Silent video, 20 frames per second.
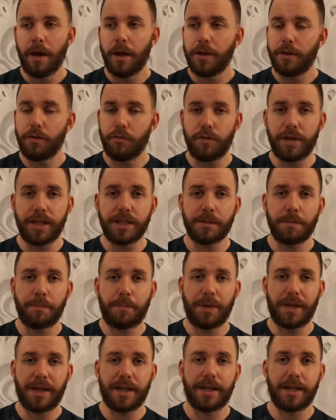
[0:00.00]
The reason
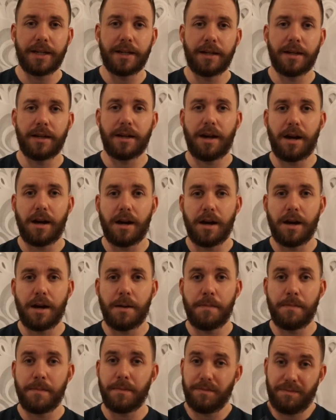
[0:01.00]
being
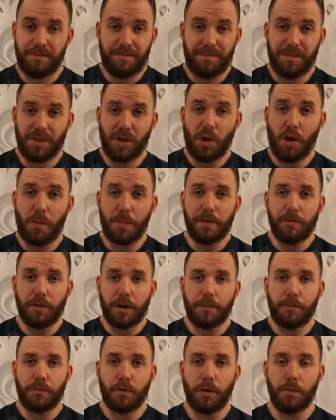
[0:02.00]
the
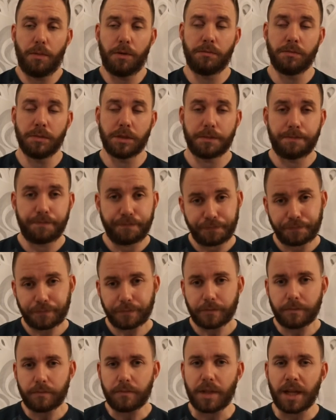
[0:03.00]
copyright problems.
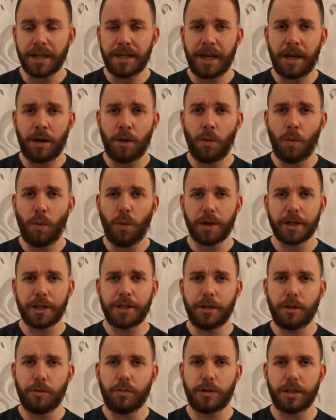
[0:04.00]
Now what I
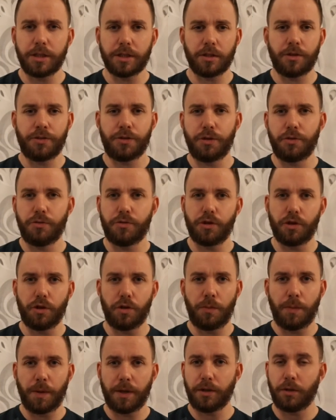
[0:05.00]
notice on
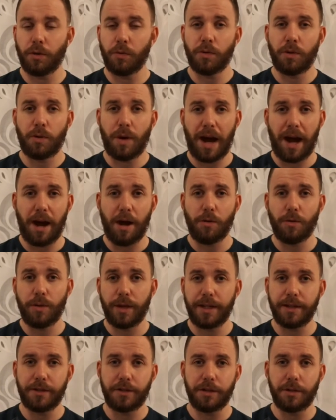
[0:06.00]
YouTube, I don't know how
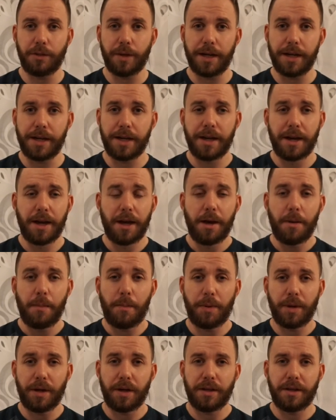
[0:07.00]
they do it,
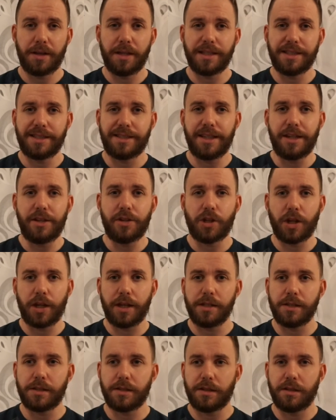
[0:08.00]
but there's
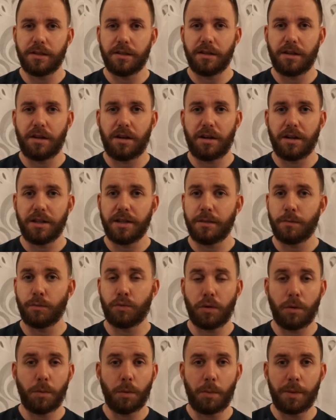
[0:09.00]
DJs that I am
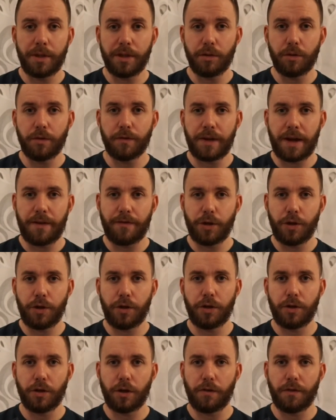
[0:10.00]
probably you have never
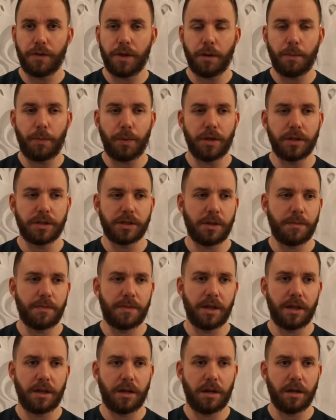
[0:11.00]
heard of. They'll put
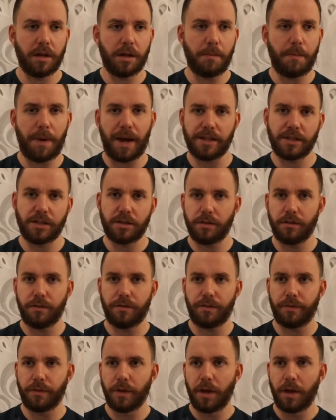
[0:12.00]
something like best of